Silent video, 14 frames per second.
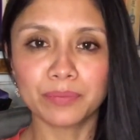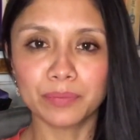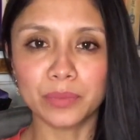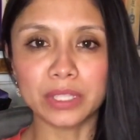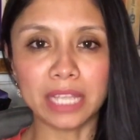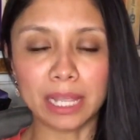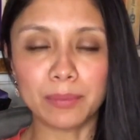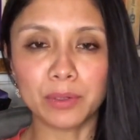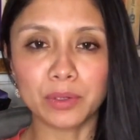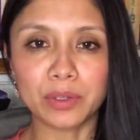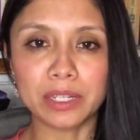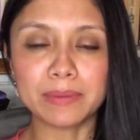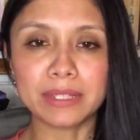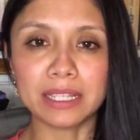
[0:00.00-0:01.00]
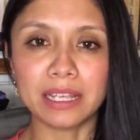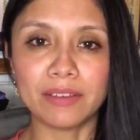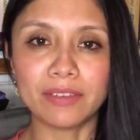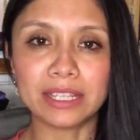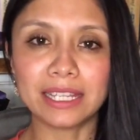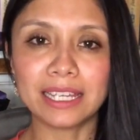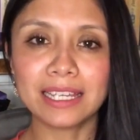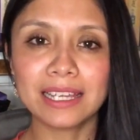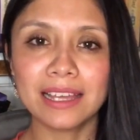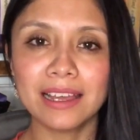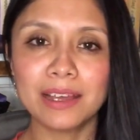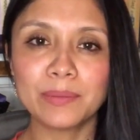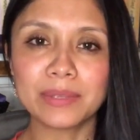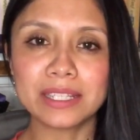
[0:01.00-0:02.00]
with diaper creams and everything.
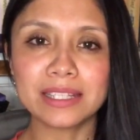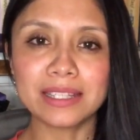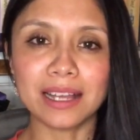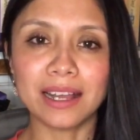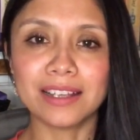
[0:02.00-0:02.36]
Please